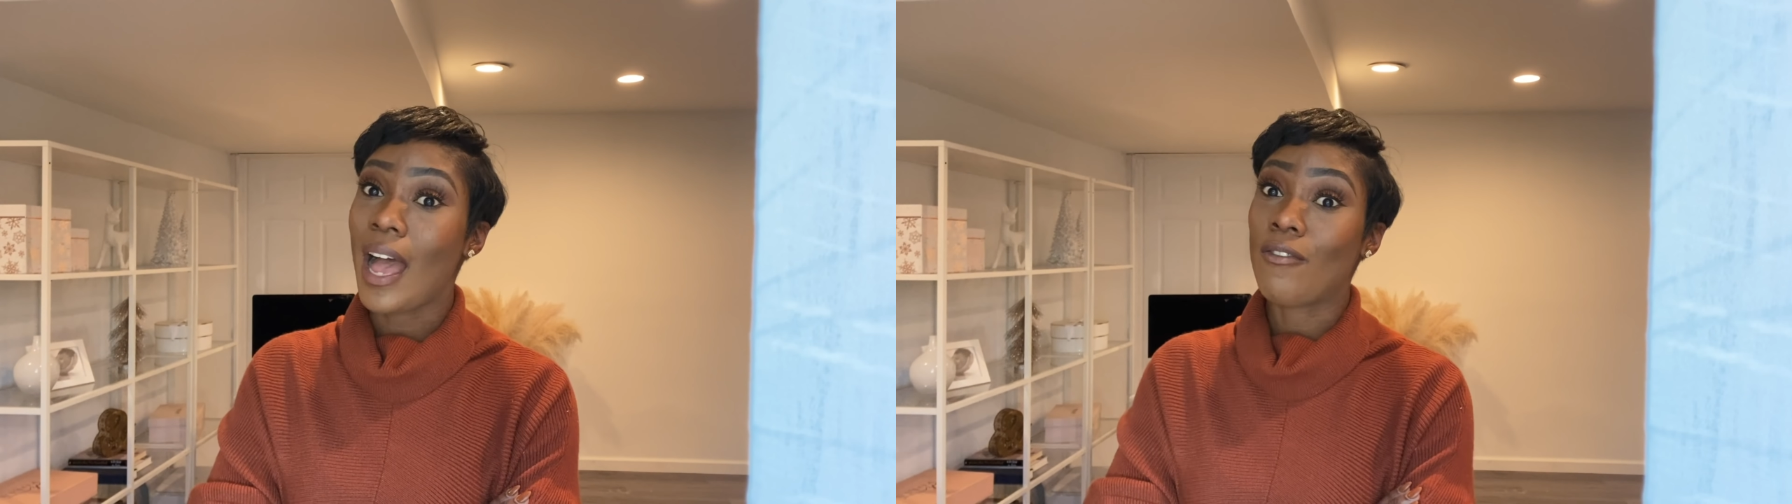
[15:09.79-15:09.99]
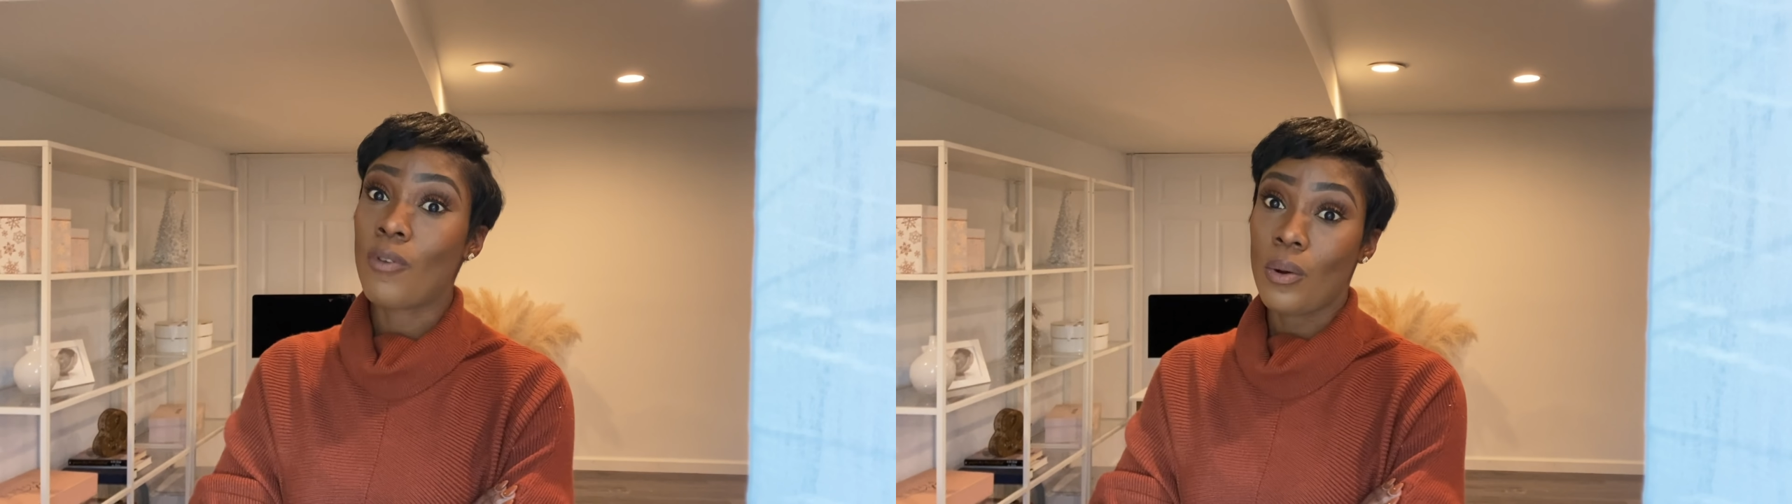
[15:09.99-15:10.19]

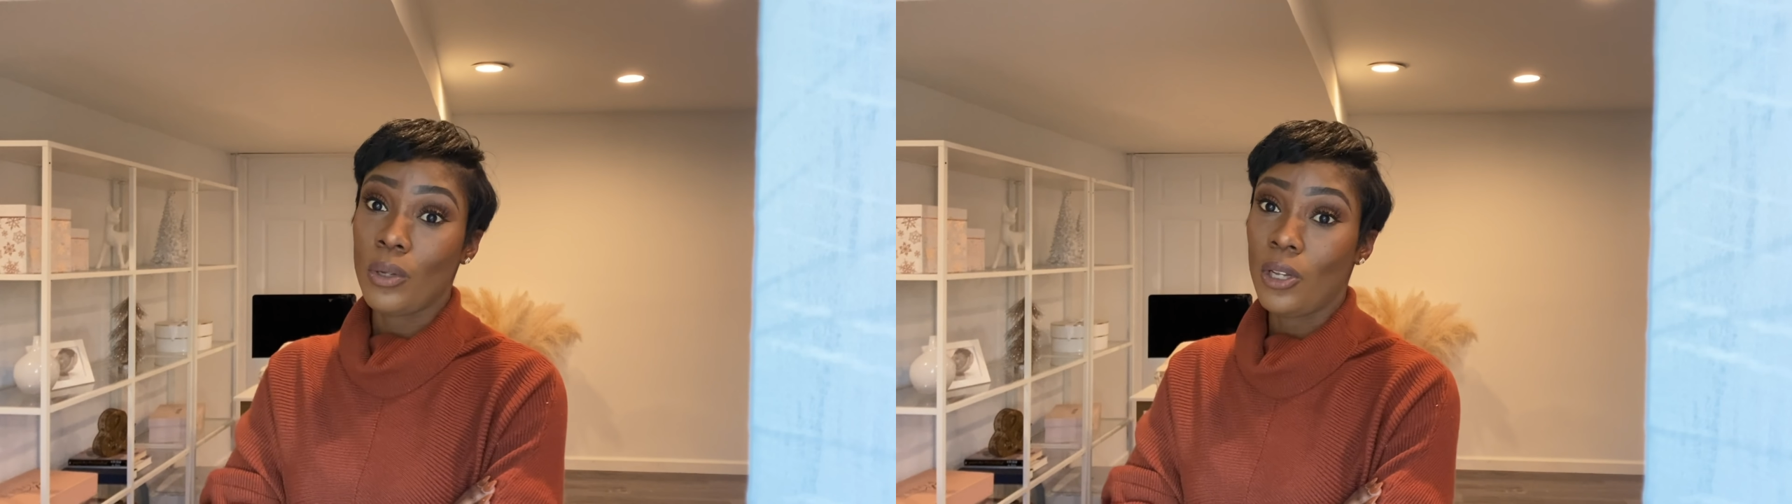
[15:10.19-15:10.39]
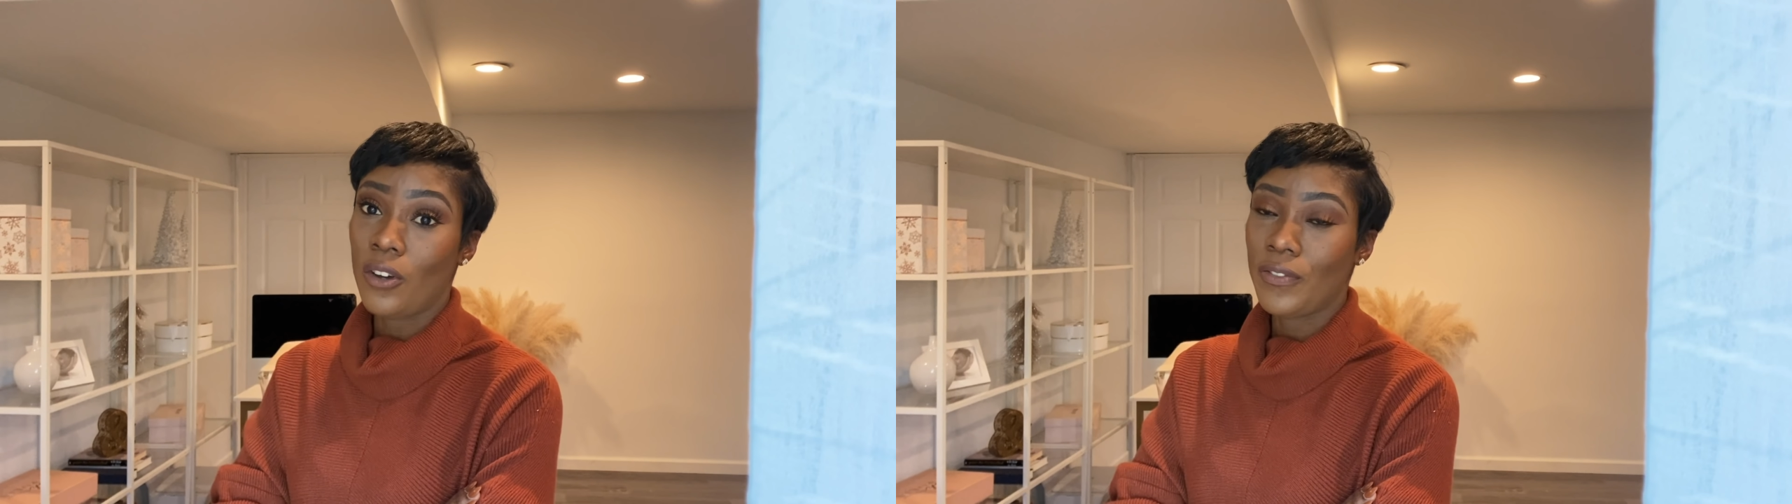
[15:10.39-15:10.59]
I've worked with
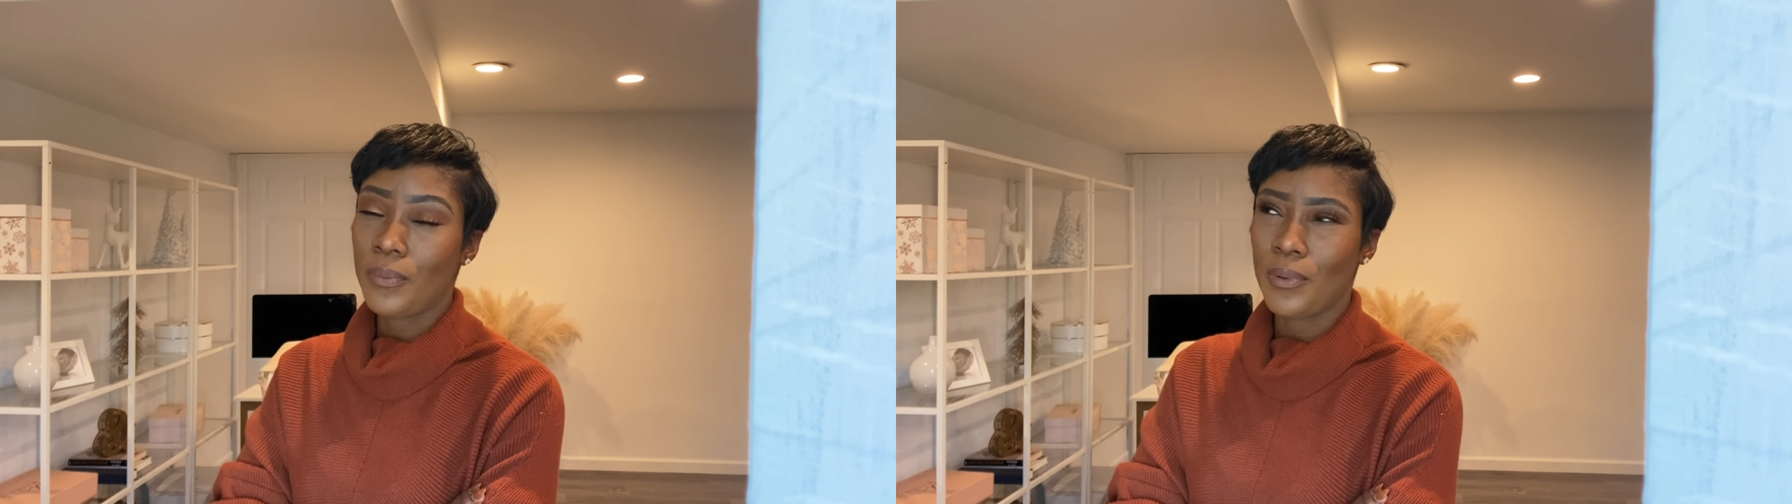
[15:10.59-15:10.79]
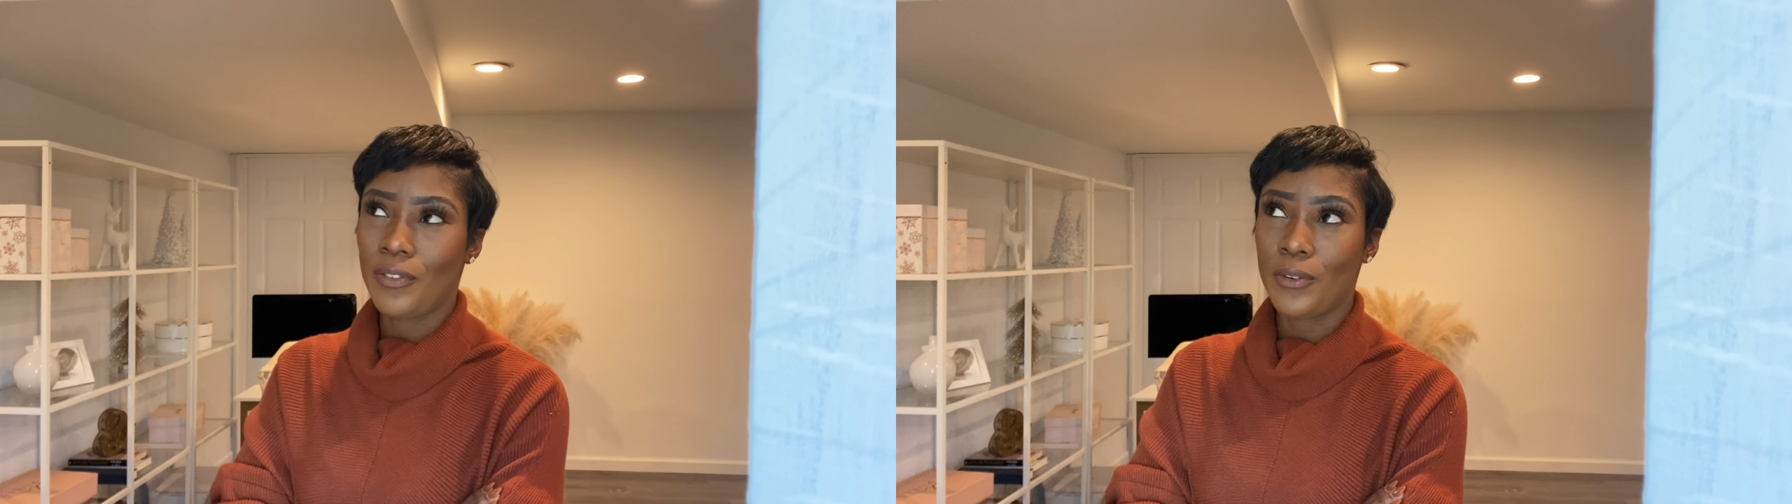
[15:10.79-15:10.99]
Loft
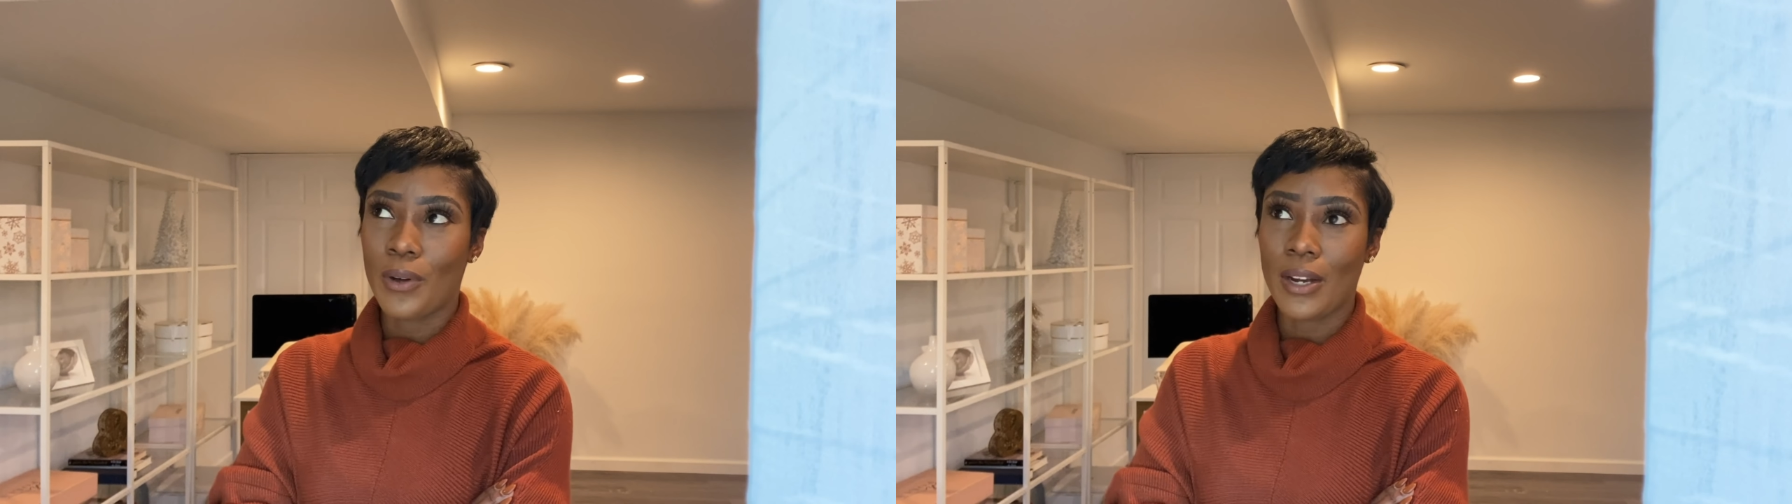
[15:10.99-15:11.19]
before.